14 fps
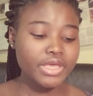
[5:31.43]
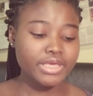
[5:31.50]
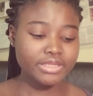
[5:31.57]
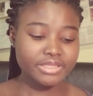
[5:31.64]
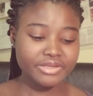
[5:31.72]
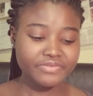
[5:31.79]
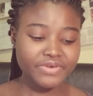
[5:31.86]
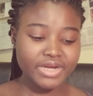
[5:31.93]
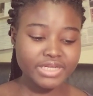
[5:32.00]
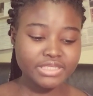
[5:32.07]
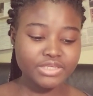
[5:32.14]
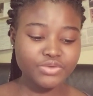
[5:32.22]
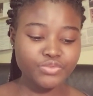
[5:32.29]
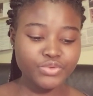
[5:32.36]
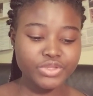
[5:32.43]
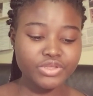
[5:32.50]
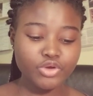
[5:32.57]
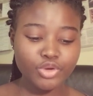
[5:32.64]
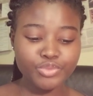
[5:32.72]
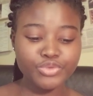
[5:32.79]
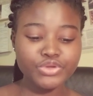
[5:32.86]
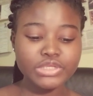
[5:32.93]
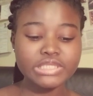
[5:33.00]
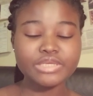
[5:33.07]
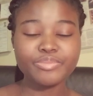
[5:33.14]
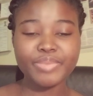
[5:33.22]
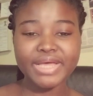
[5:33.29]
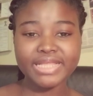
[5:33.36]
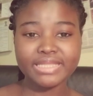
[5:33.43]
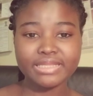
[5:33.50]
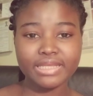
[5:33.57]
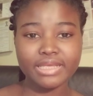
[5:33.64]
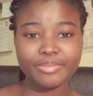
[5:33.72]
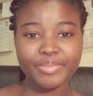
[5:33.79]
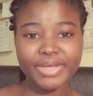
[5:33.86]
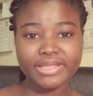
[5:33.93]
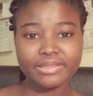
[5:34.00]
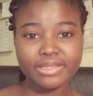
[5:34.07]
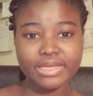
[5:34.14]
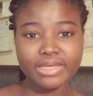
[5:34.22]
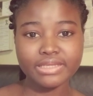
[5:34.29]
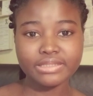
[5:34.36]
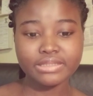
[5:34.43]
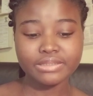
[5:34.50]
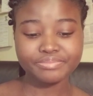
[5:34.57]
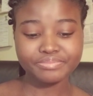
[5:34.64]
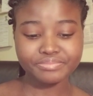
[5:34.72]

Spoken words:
interacting with the community partners,